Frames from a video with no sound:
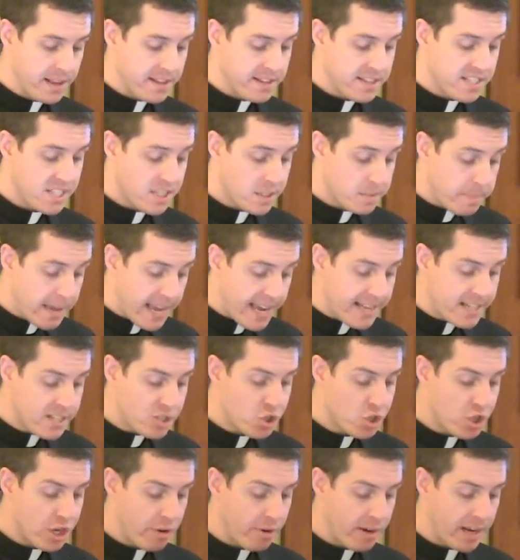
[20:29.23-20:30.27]

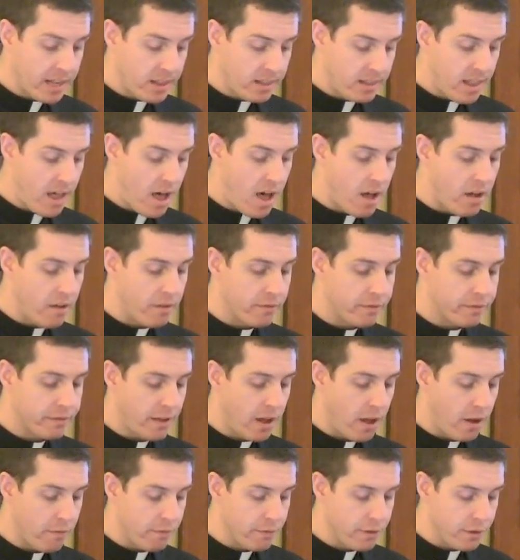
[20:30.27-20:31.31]
space-sharing love
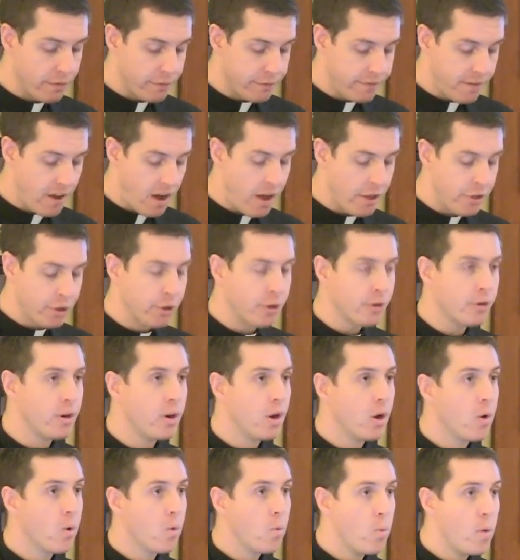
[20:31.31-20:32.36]
of the Father
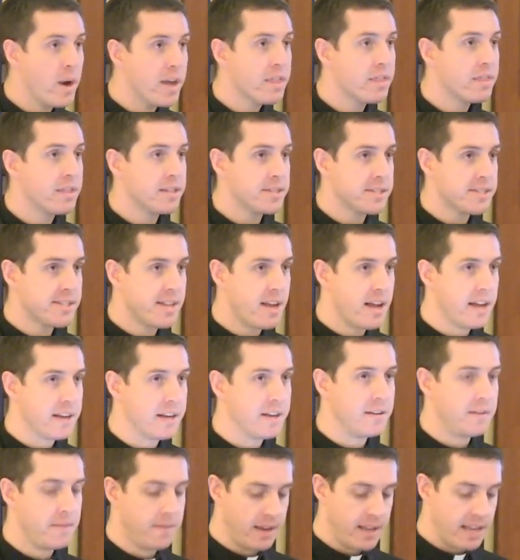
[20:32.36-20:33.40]
with the
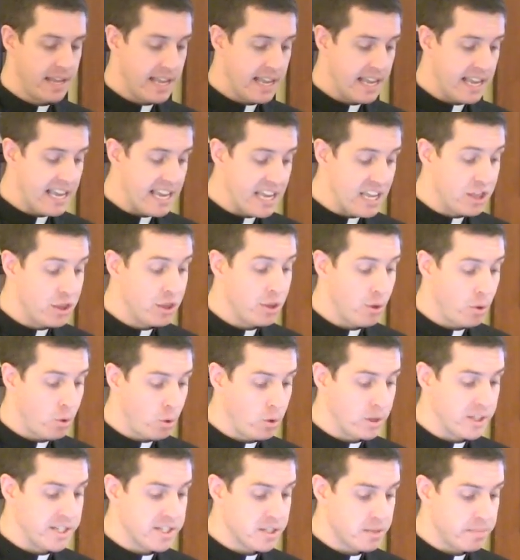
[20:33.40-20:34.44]
Son in the
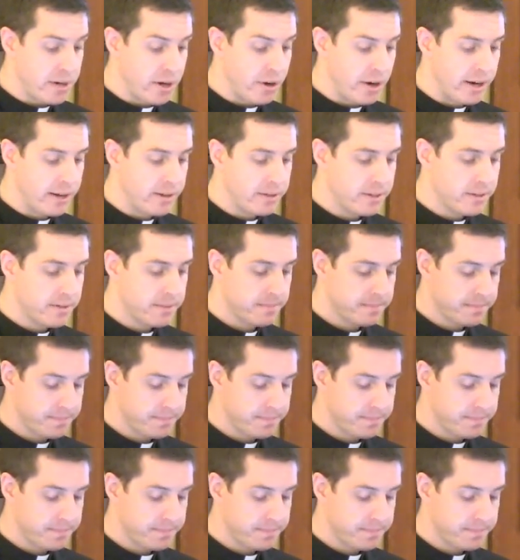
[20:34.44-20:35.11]
Holy Spirit.